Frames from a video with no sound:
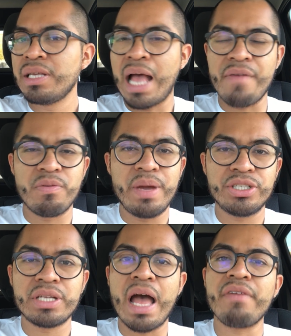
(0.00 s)

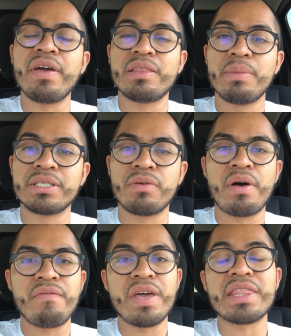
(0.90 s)
Affirmation, have faith in myself,
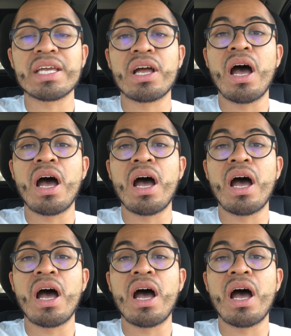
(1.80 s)
have faith in